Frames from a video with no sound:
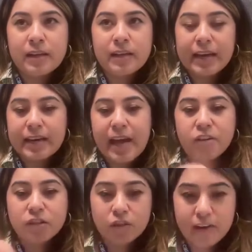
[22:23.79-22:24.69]
getting out
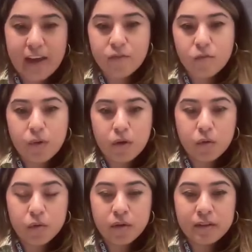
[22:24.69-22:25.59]
of survival
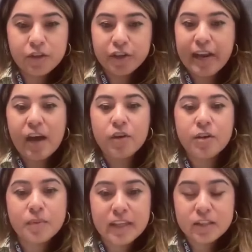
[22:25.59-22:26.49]
mode. You're now in a
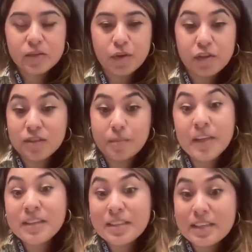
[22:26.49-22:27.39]
place where there's
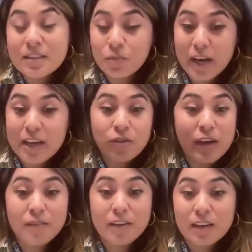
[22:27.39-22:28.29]
abundance, right? You
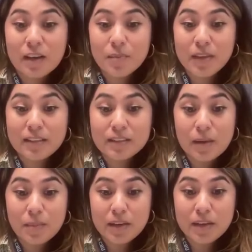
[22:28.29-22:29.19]
have income that's
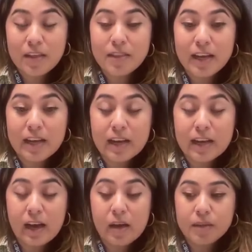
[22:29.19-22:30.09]
coming in that
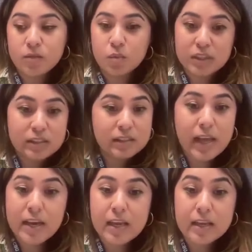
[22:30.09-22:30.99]
is really
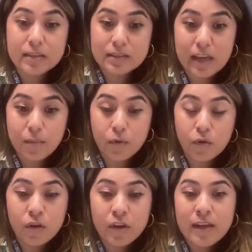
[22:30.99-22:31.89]
steady and
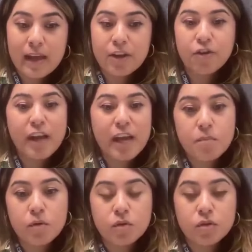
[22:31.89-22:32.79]
stable, and you're
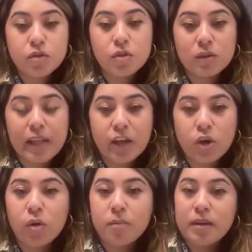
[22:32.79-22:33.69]
able to let
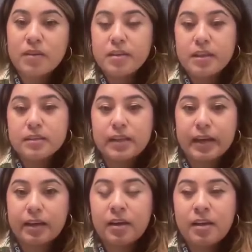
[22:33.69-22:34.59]
go of maybe these
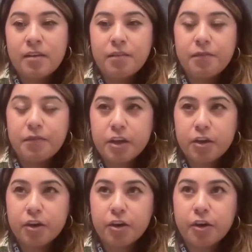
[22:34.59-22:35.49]
like
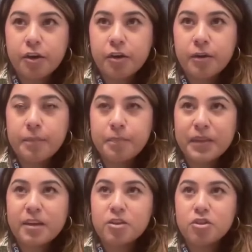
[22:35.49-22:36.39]

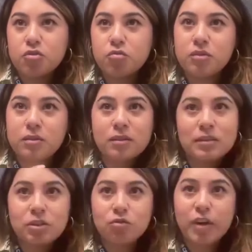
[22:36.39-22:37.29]

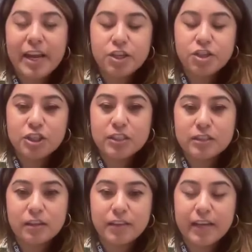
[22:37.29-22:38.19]
fear-induced
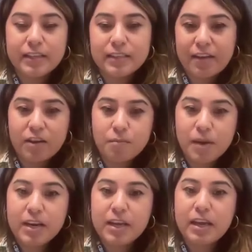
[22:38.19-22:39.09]
strategies of like saving
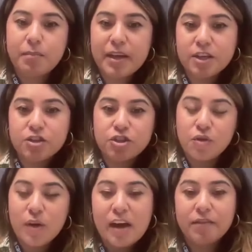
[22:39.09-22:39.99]
money and making sure
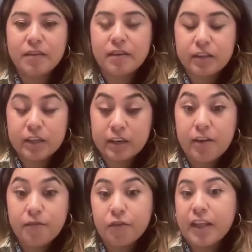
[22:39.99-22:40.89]
you have
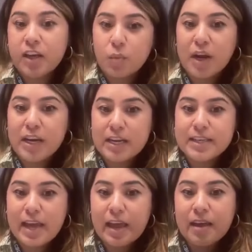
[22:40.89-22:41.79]
enough for like a rainy
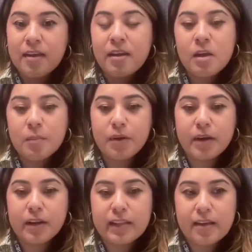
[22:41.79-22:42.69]
day,
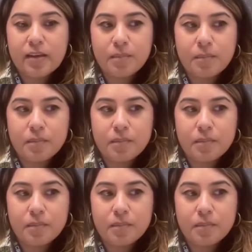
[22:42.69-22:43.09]
but like